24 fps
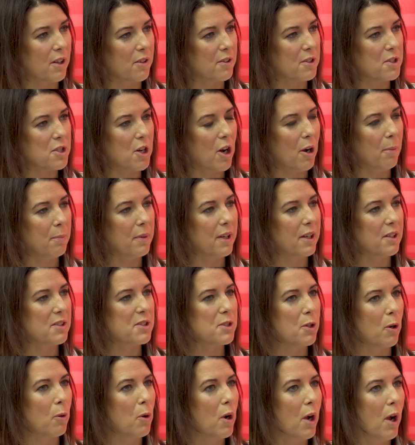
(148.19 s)
on the topic.
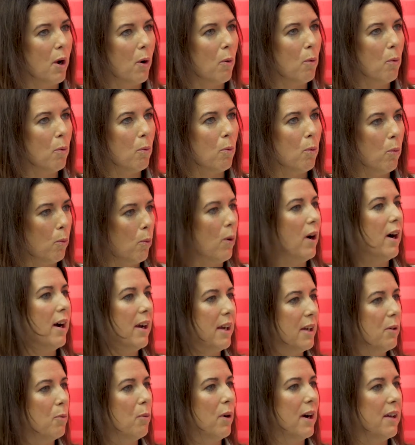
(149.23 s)
So
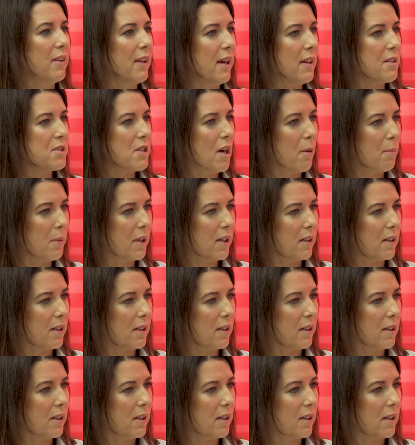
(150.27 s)
why that topic?